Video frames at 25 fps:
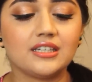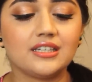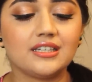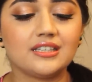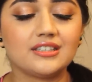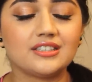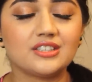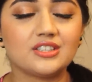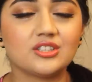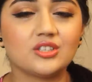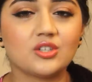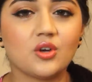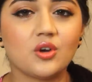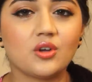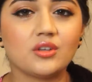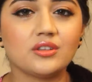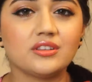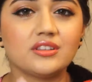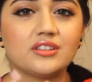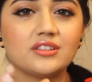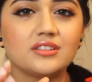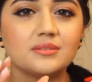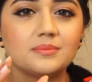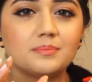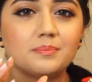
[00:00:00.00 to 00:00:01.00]
it's
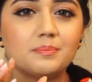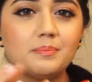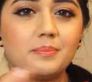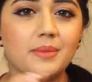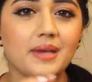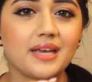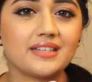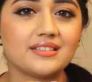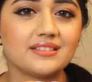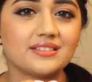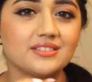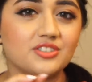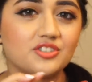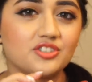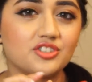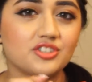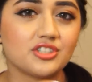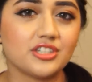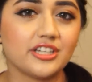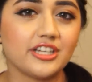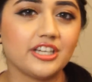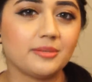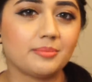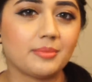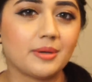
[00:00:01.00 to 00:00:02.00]
not the best
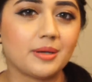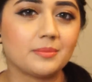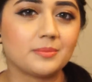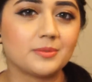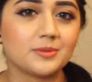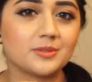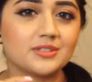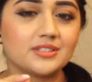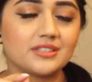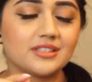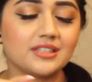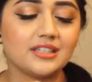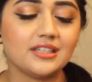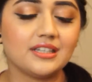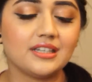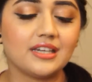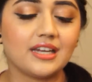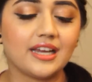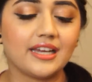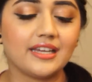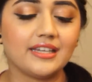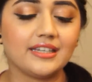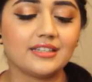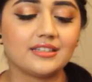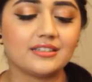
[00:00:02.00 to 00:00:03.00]
shape. I personally
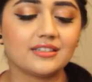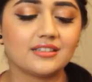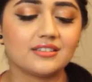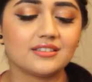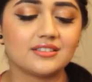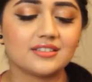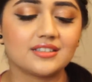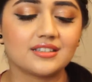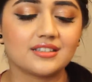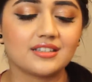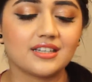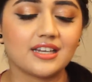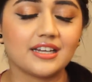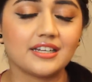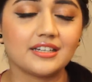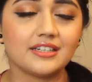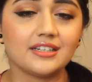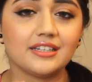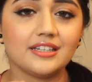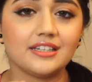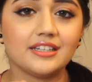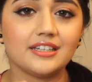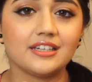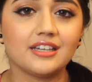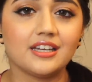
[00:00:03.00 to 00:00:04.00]
like a
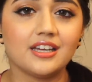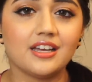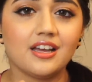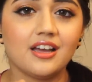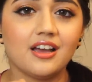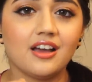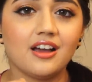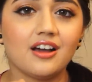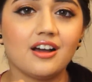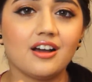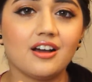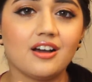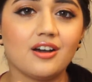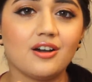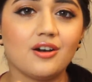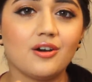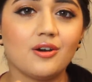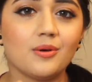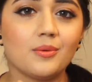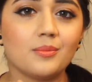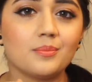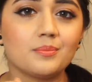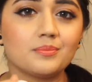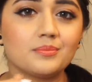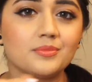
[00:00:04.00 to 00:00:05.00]
slightly,
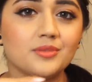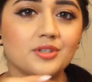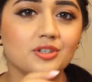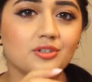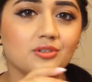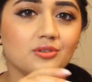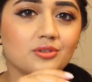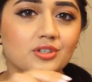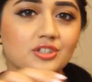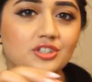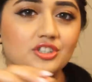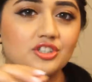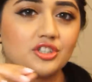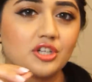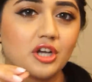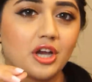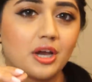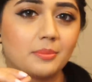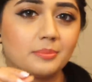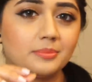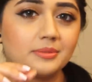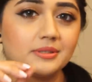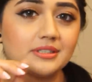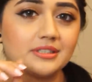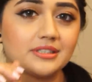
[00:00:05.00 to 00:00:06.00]
a
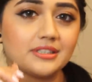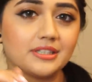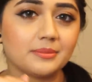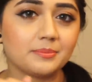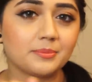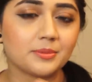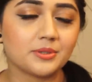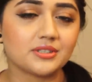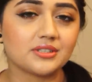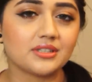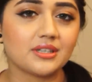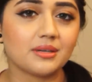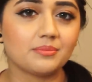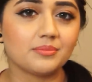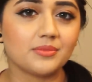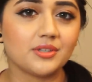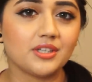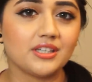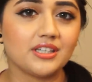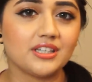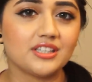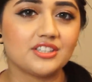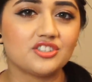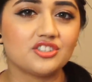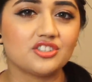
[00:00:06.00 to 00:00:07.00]
sharper tip or
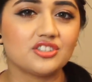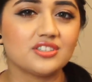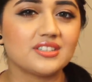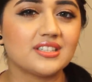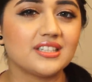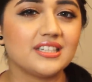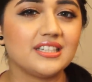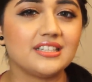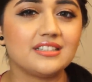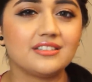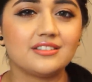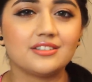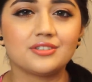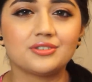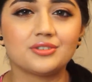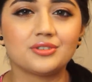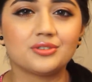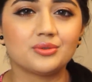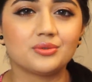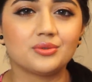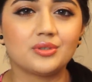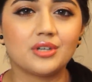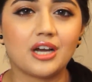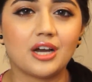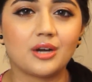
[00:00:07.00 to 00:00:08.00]
something. It's just easier to
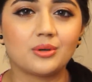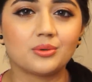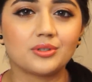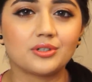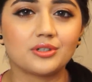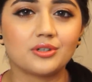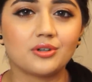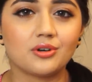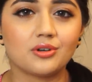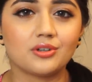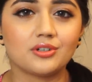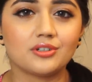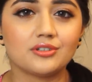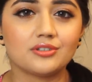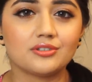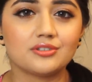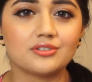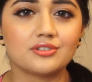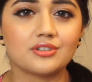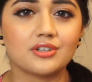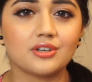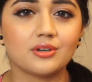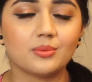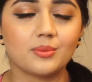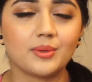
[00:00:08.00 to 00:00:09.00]
do the outer
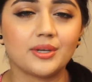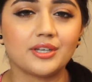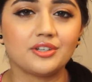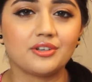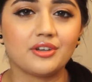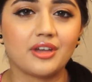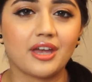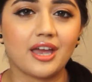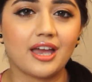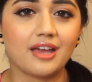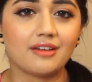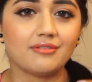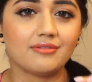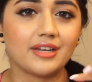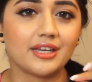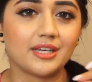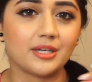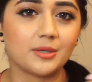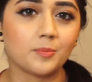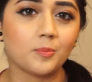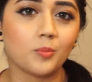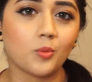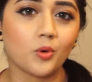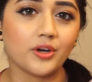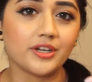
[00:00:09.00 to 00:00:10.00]
corners when you have
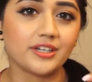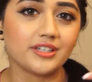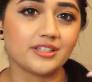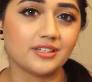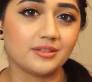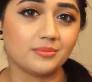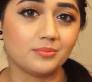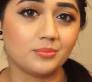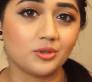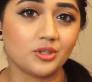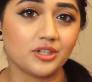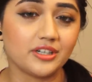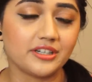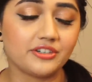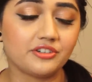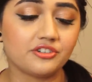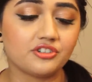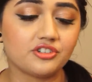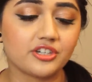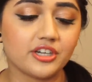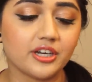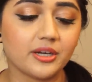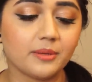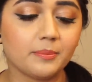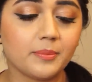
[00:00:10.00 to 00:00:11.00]
like a pointed bullet
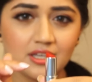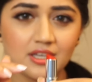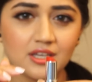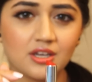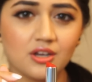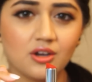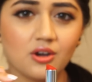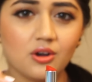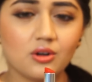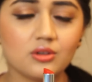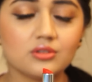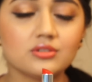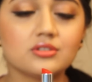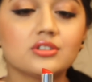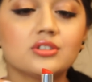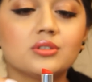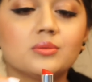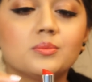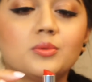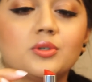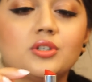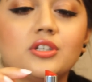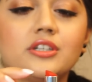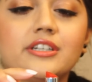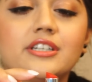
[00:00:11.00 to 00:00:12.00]
shape. Also, the
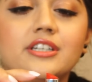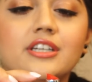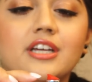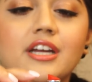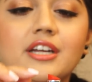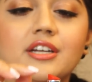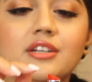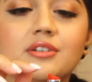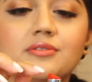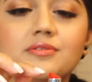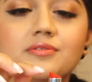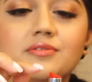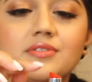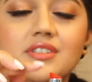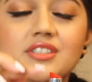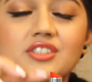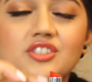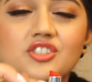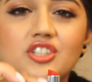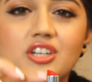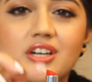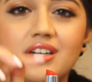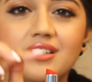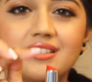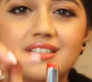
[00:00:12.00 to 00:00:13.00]
bullet kind of
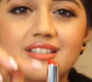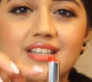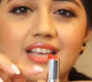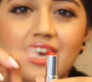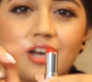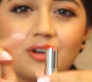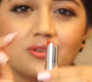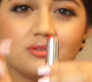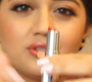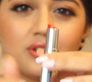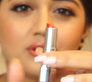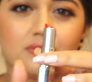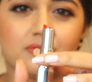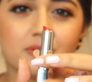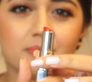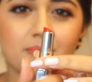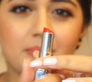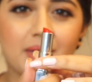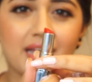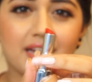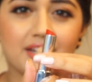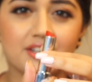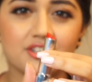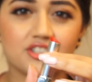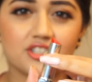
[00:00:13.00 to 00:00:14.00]
juts out of the
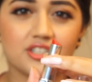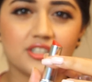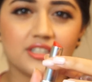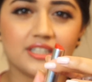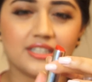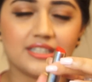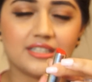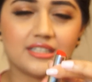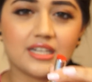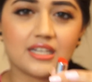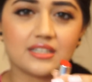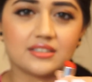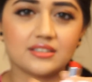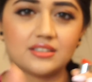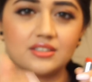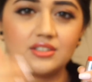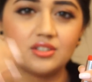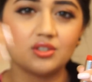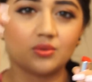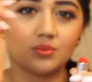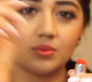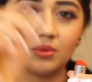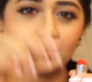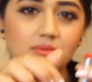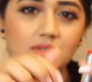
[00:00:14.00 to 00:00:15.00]
packaging. It doesn't
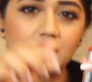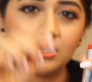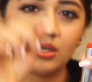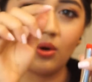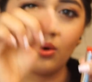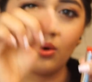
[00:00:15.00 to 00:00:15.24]
swivel